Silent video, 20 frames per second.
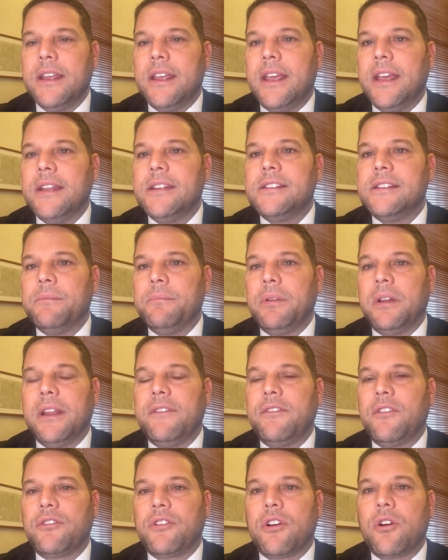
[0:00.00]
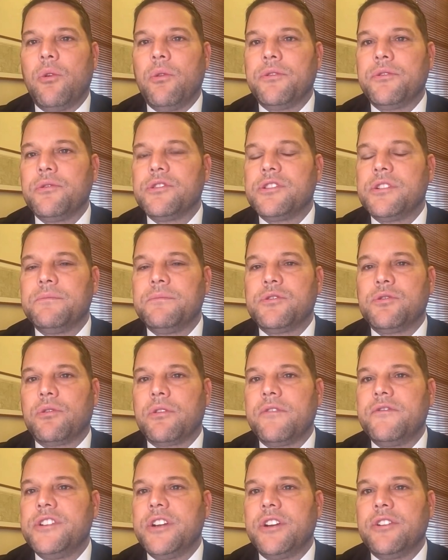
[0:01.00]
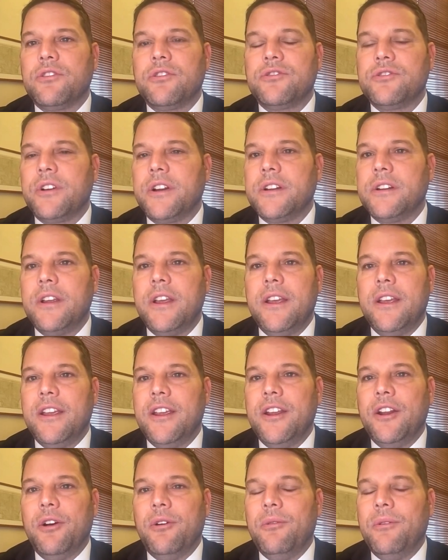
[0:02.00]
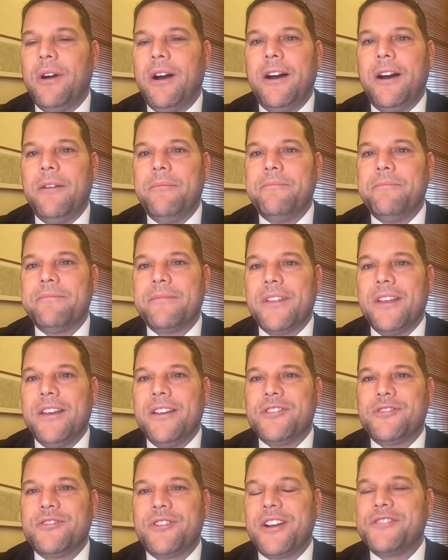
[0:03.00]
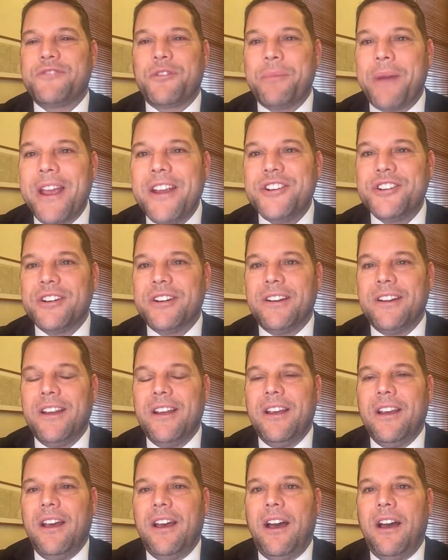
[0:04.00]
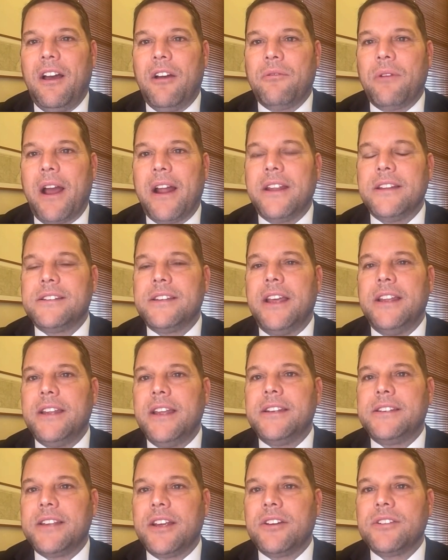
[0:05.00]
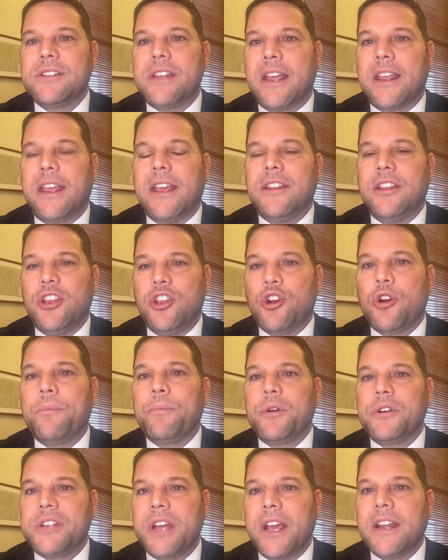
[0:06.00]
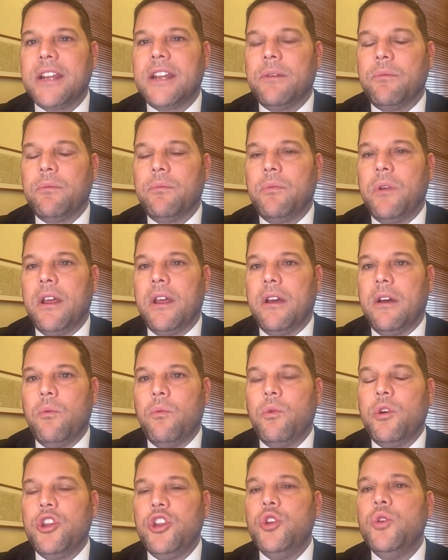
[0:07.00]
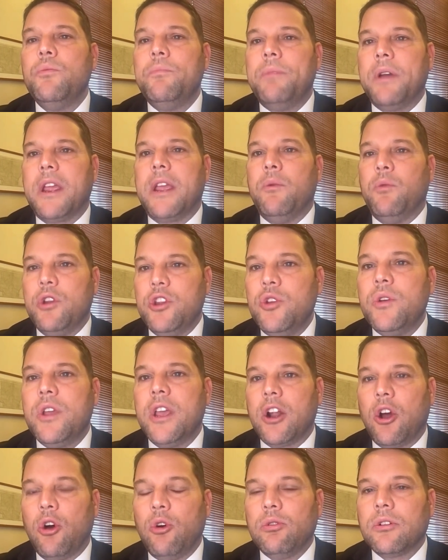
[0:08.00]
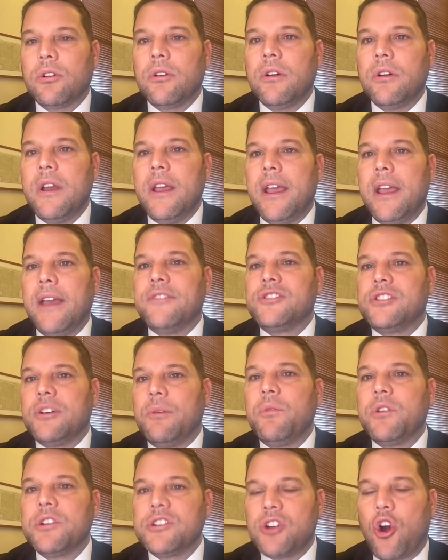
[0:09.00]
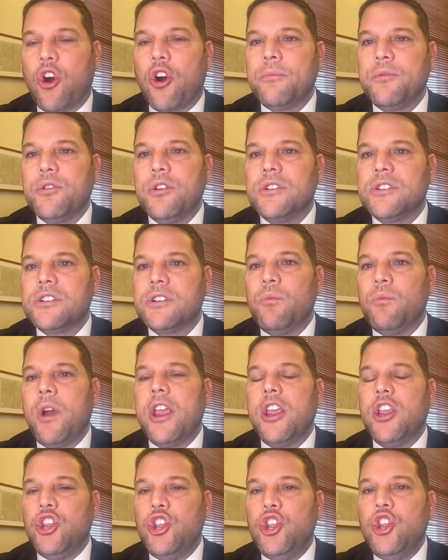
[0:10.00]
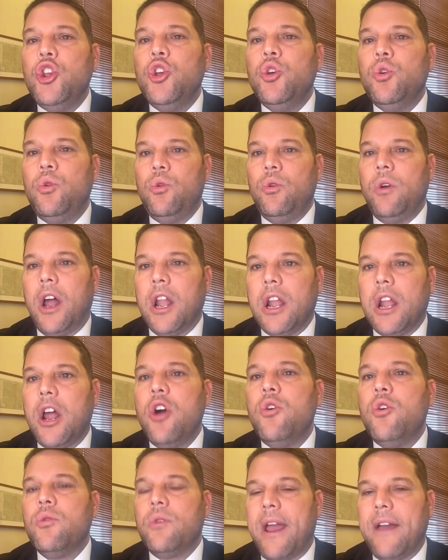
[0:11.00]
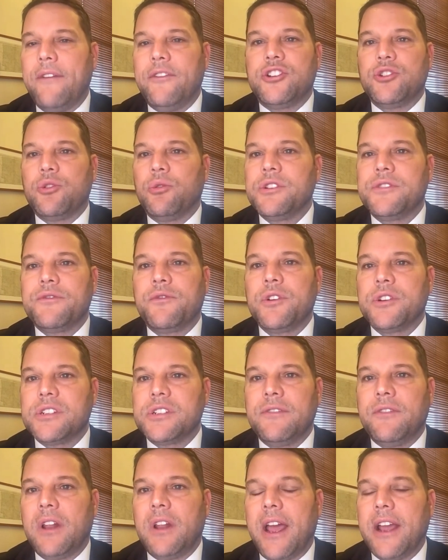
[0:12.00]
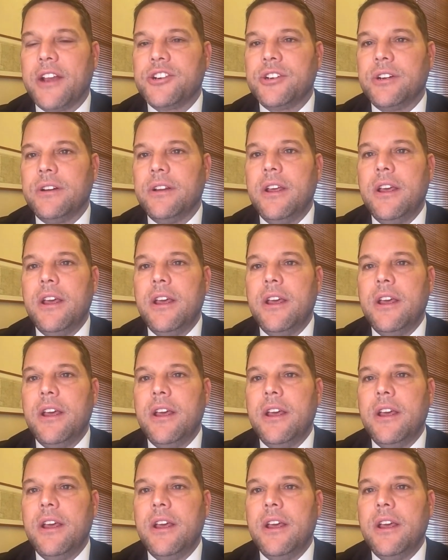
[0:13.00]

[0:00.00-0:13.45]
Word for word: kids that believe that they're going through some sort of gender trend, you know, um, transformation uh, right? It, it, tells that kid that you're protected uh, when you when you get older. If someone has harmed you in some way, you alone have a choice for a civil action.